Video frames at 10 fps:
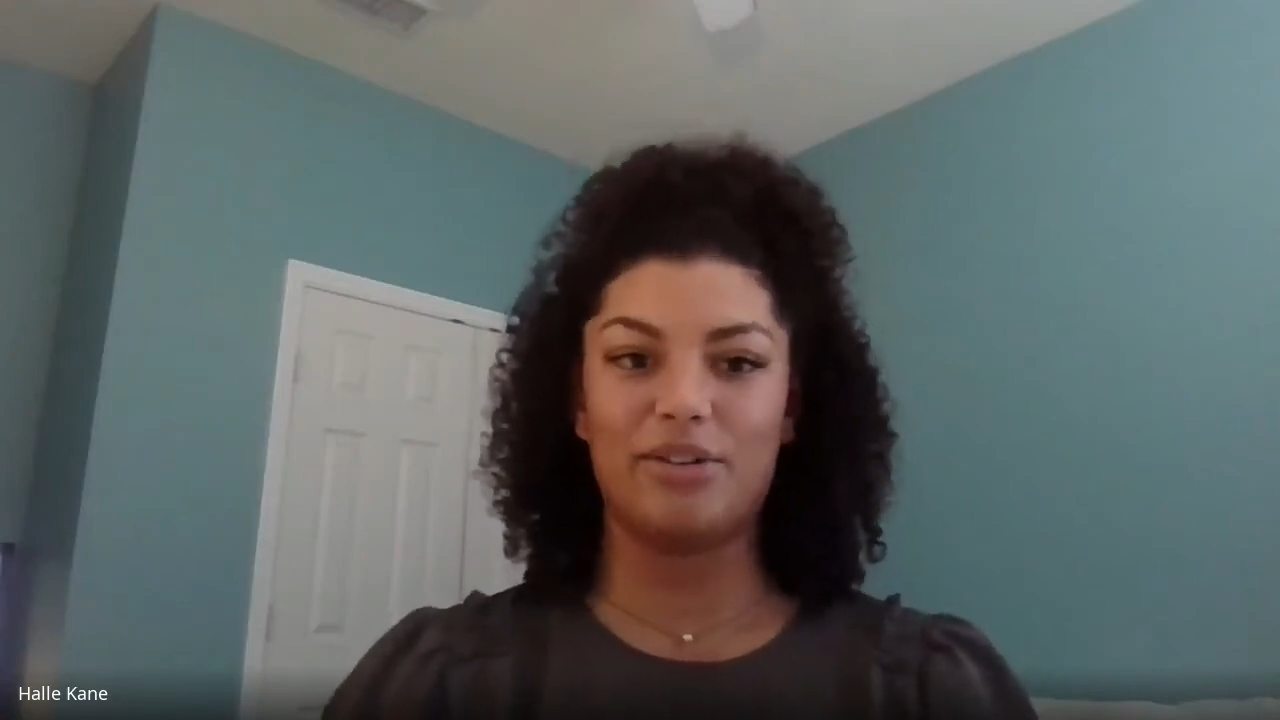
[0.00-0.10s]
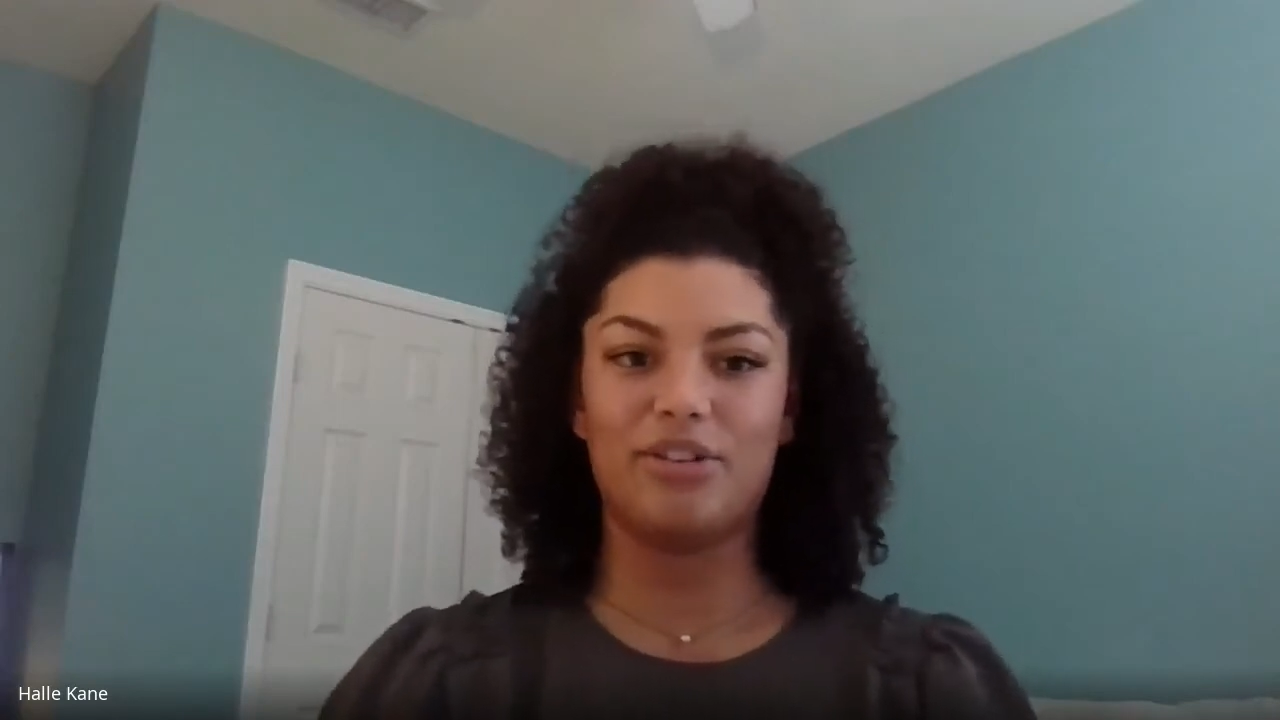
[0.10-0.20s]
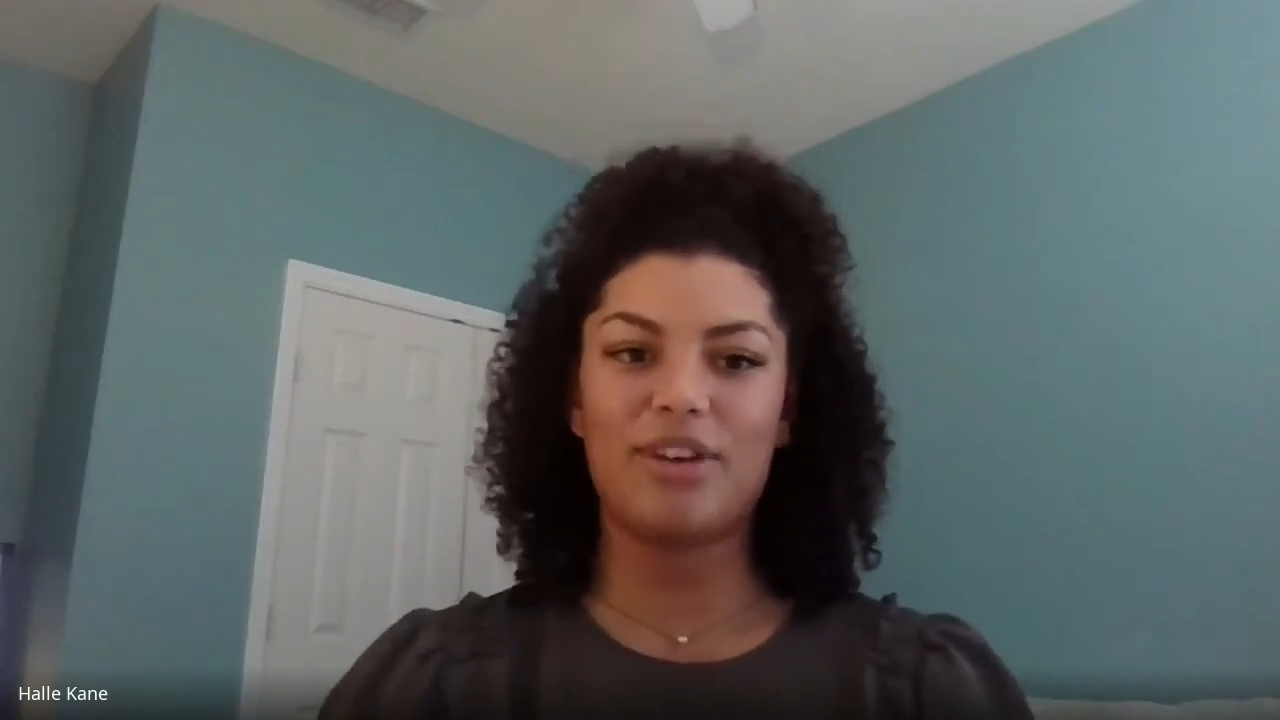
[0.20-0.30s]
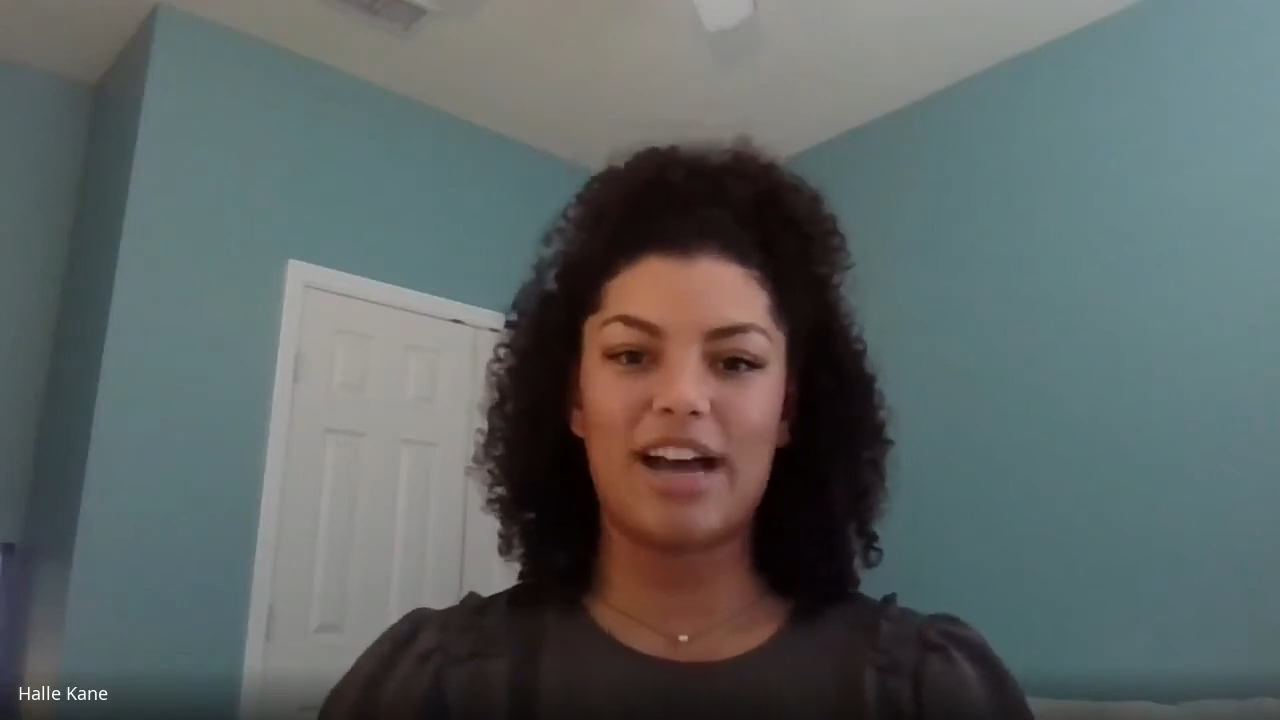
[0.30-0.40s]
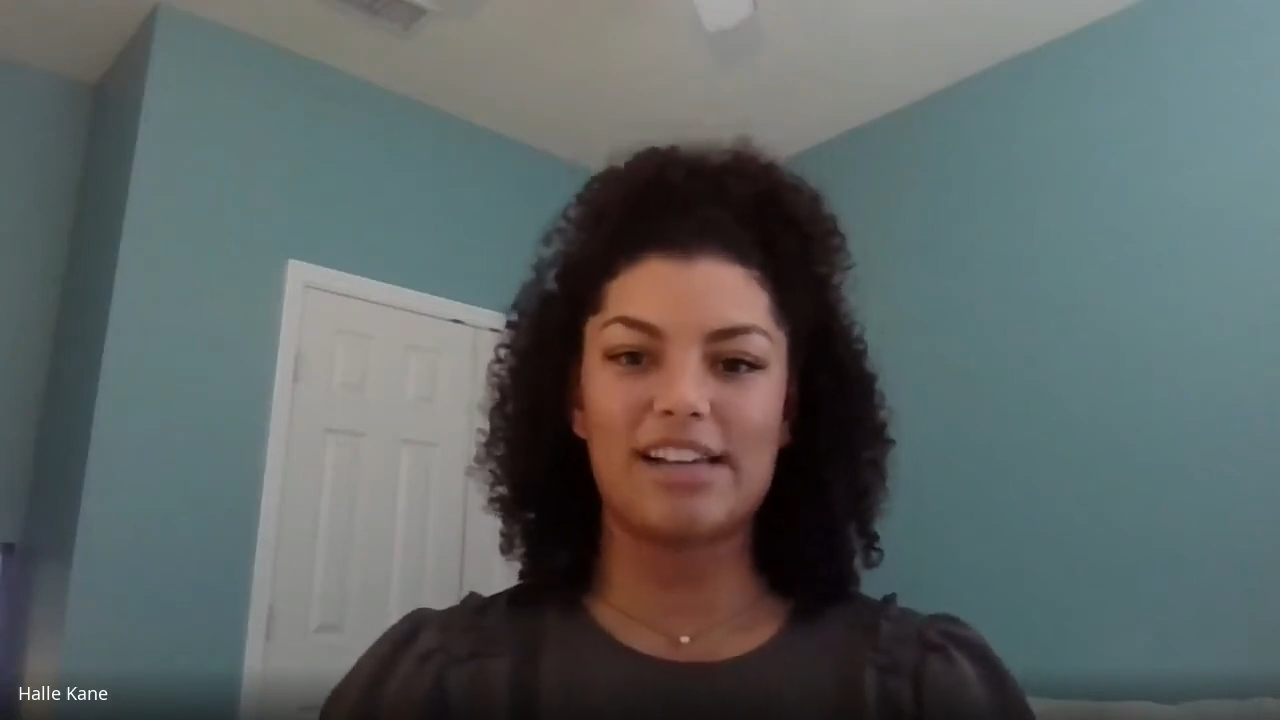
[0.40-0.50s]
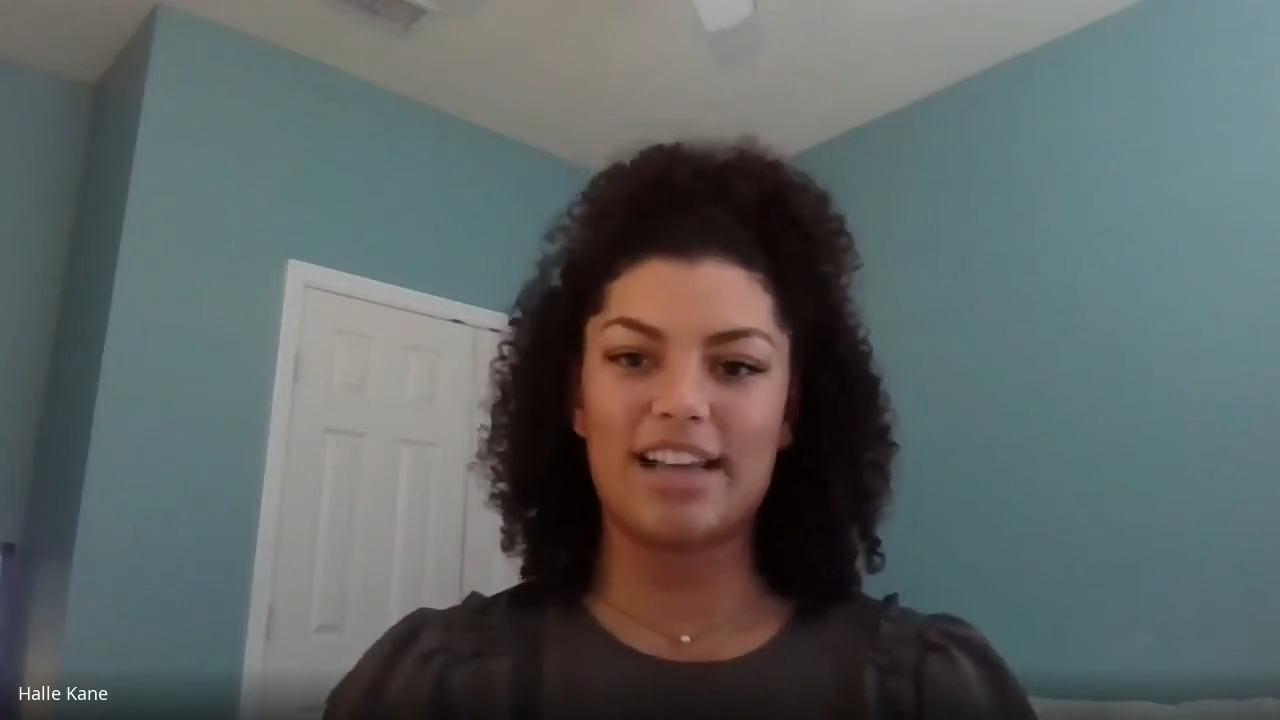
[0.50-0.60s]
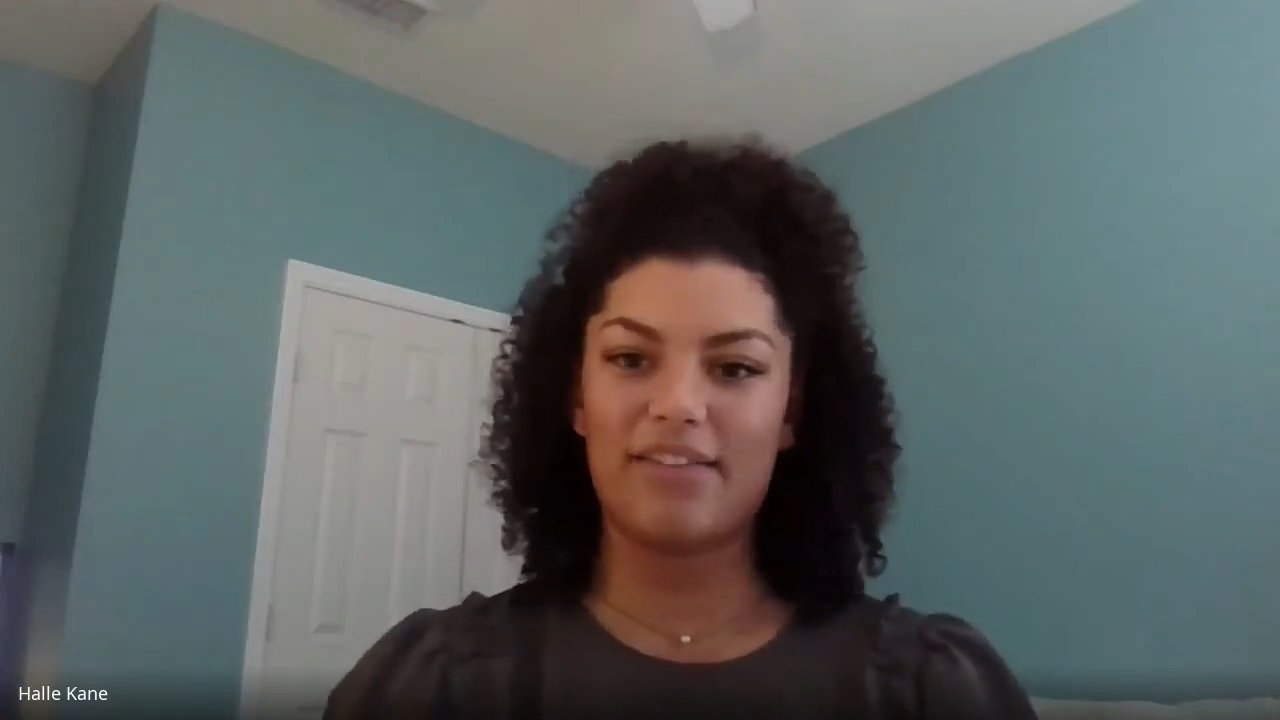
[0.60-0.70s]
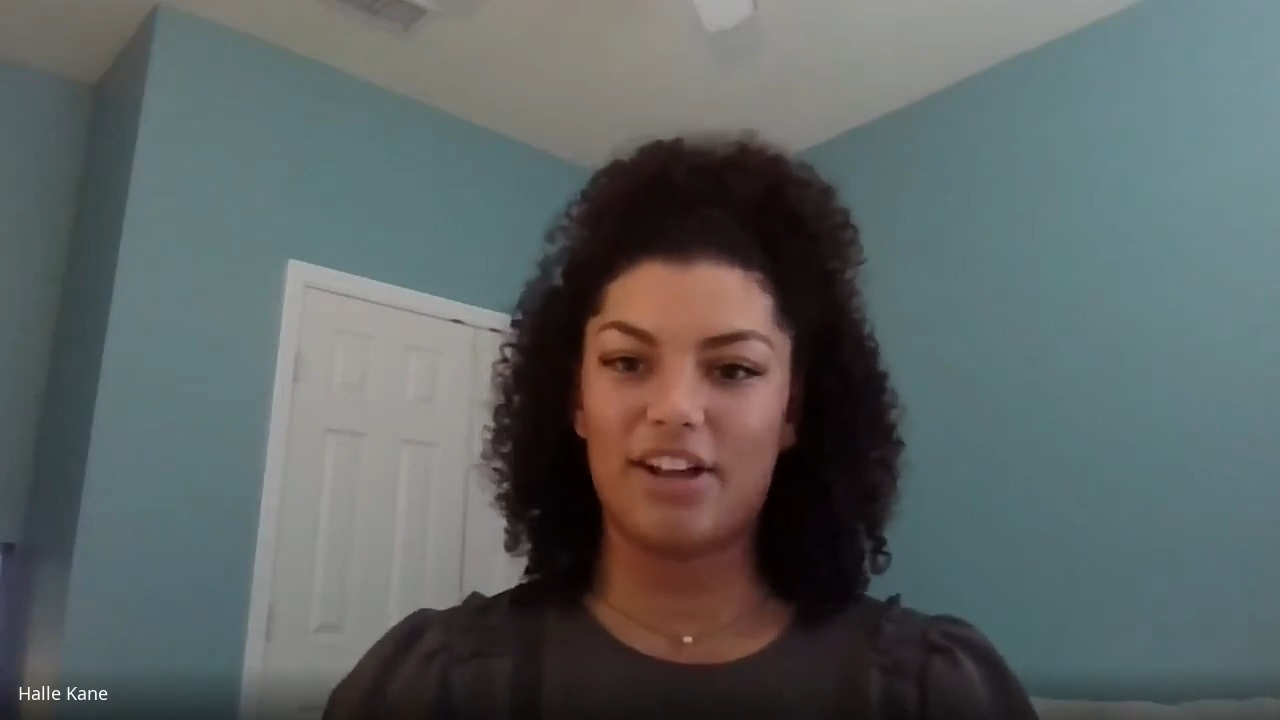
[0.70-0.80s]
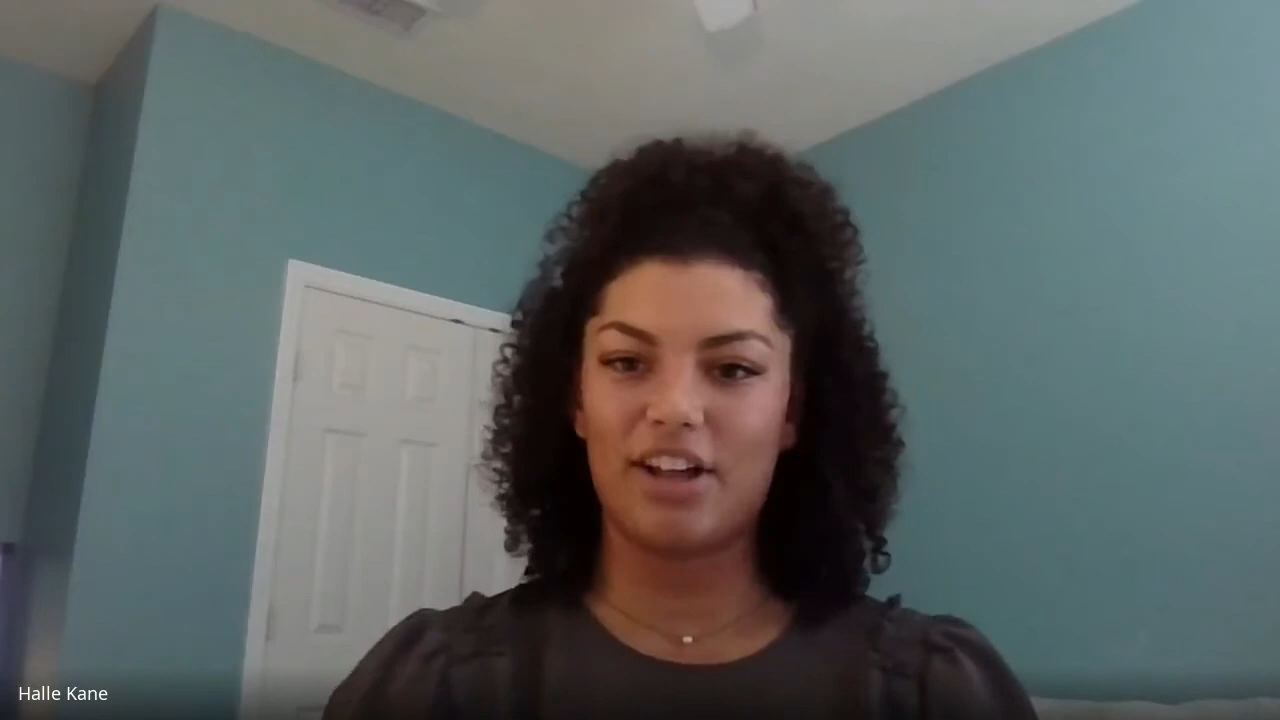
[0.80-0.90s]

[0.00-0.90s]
you guys have